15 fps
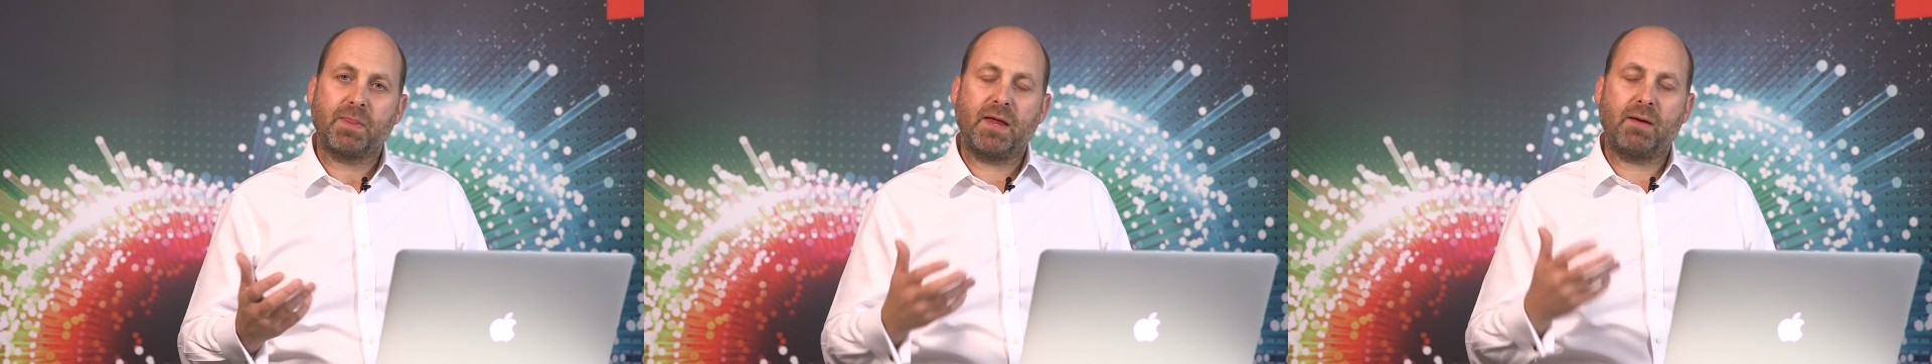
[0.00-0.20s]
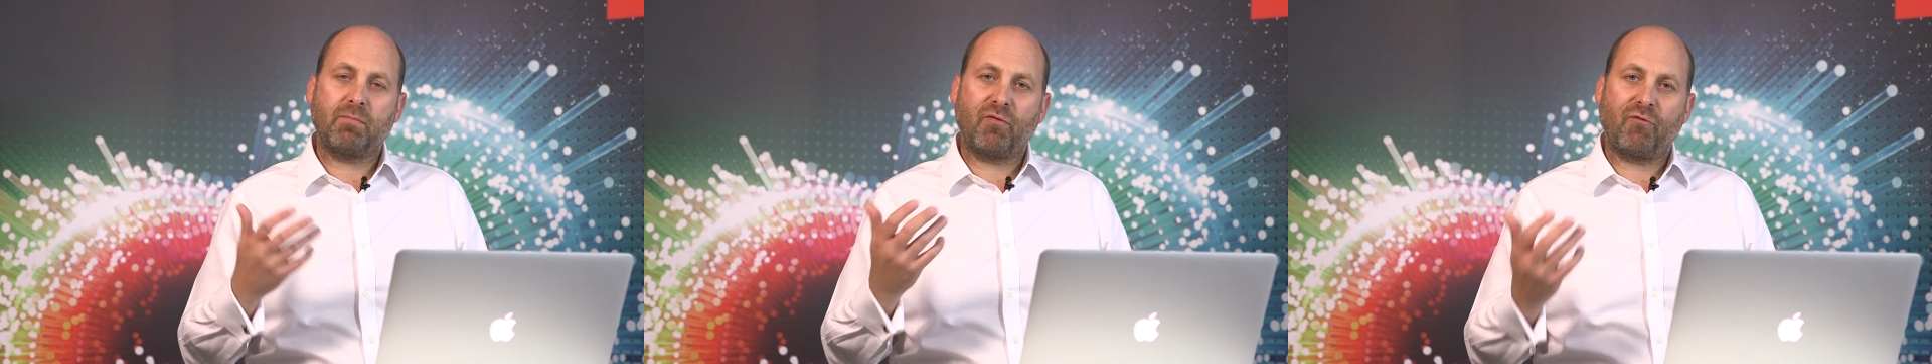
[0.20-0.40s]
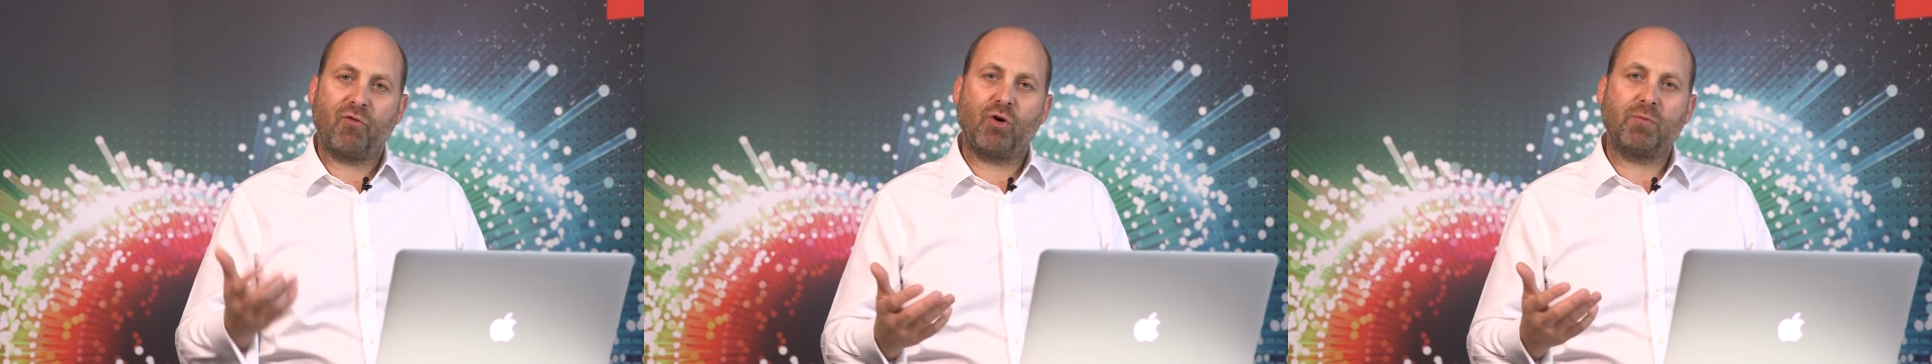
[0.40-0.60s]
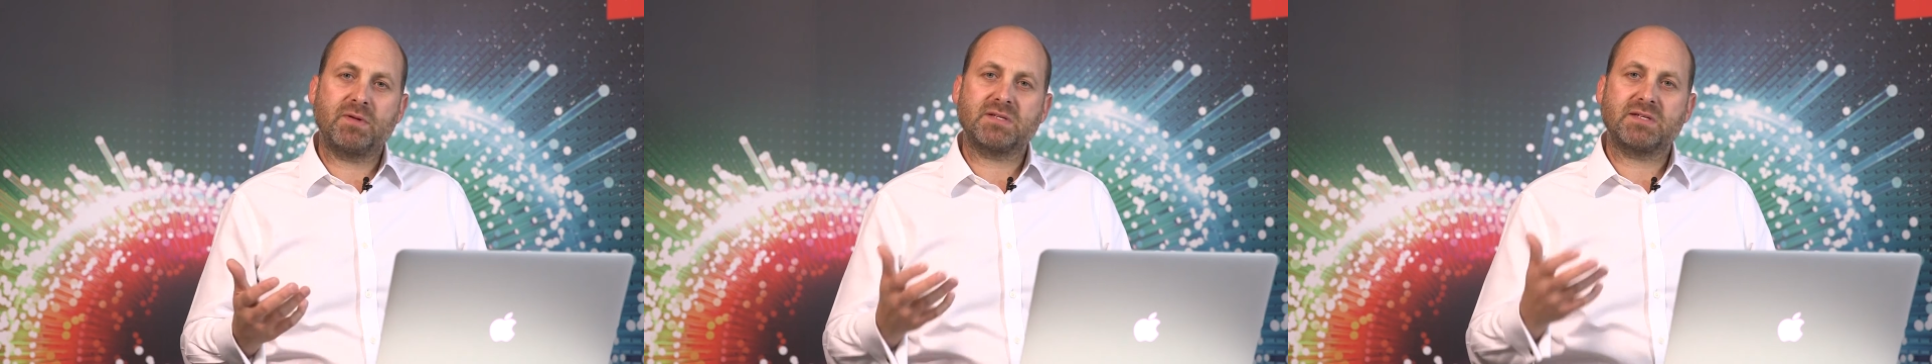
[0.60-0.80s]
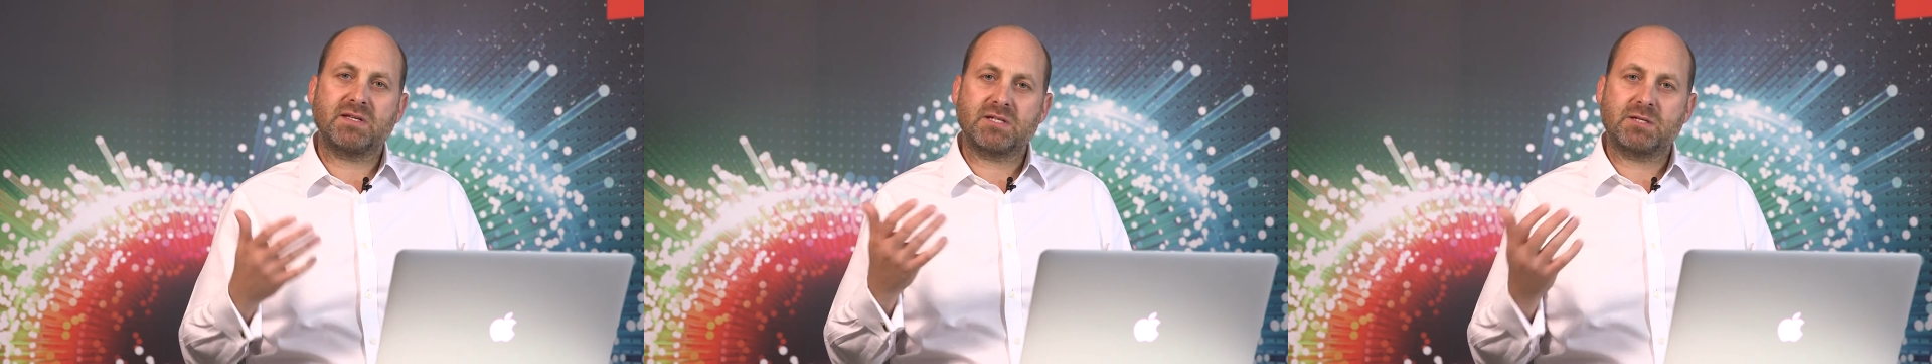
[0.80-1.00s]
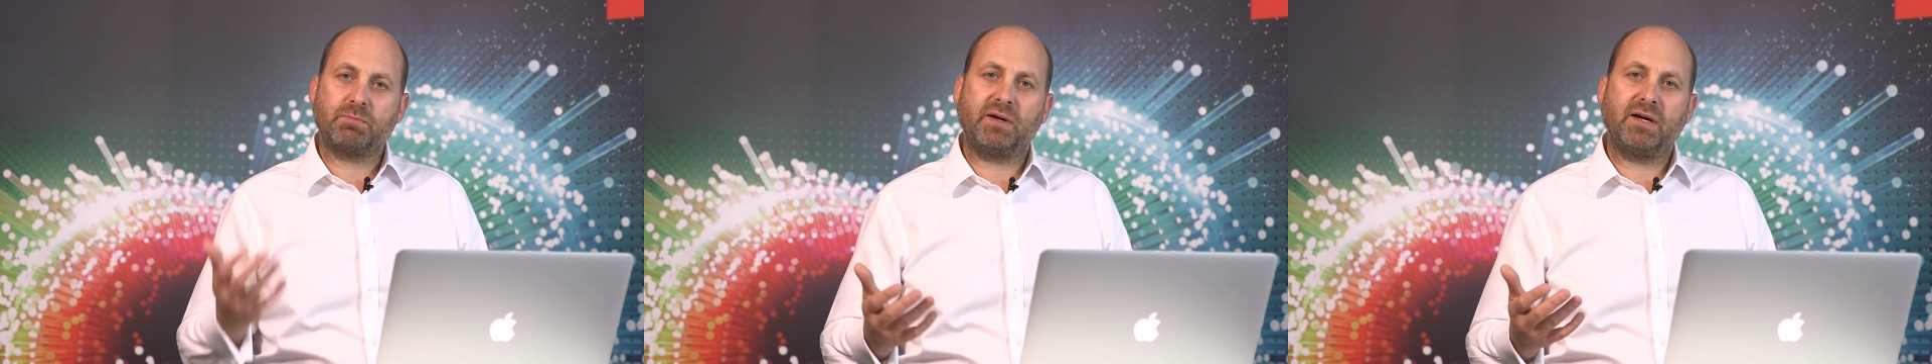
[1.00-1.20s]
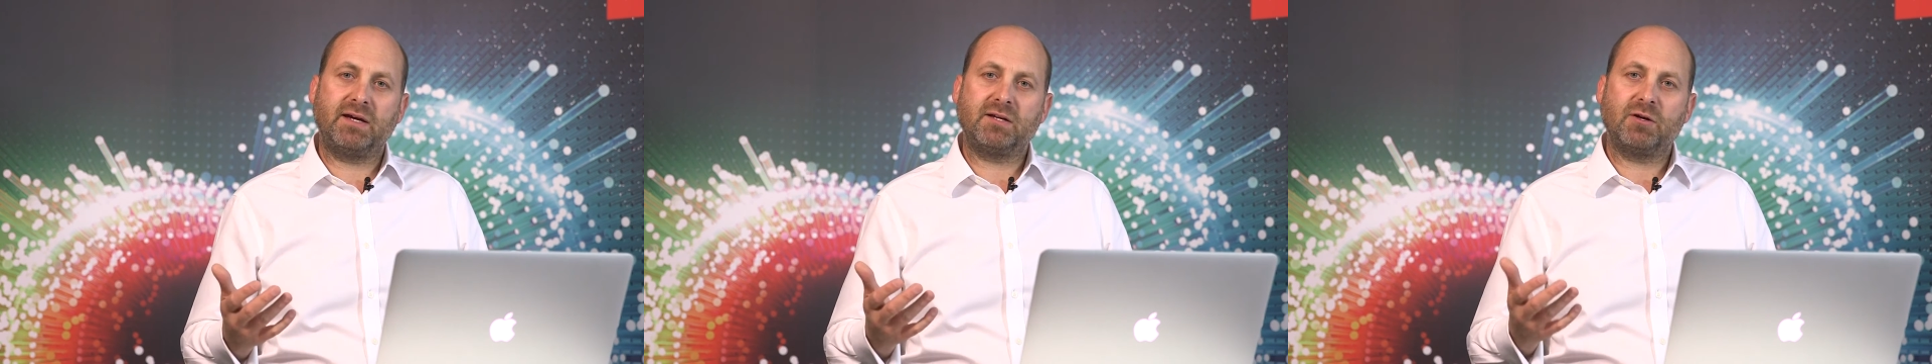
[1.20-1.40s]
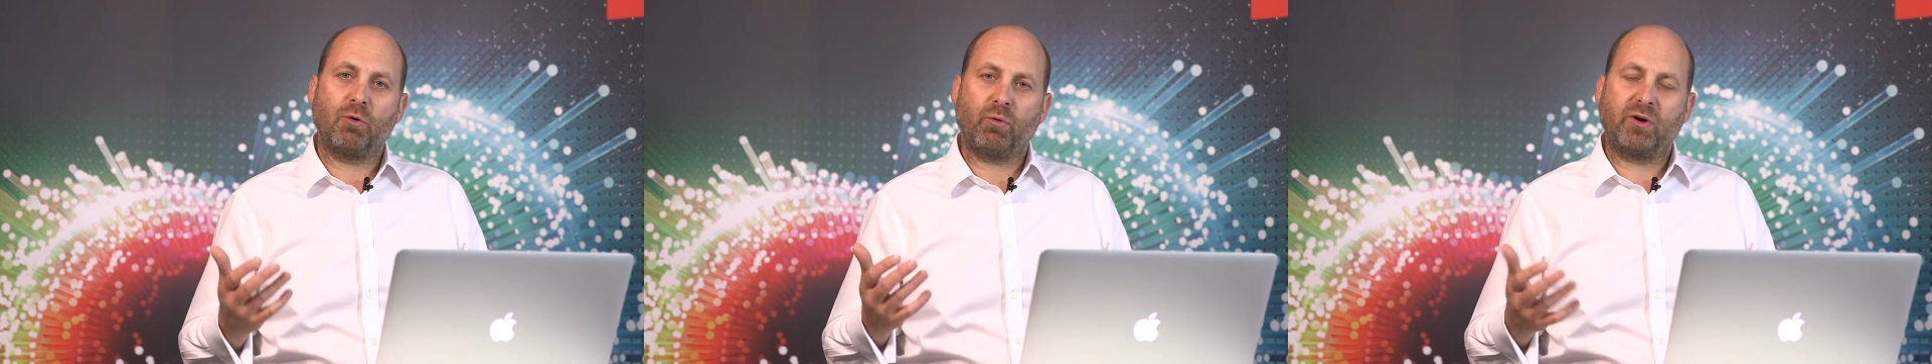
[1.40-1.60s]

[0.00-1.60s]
in performance and speed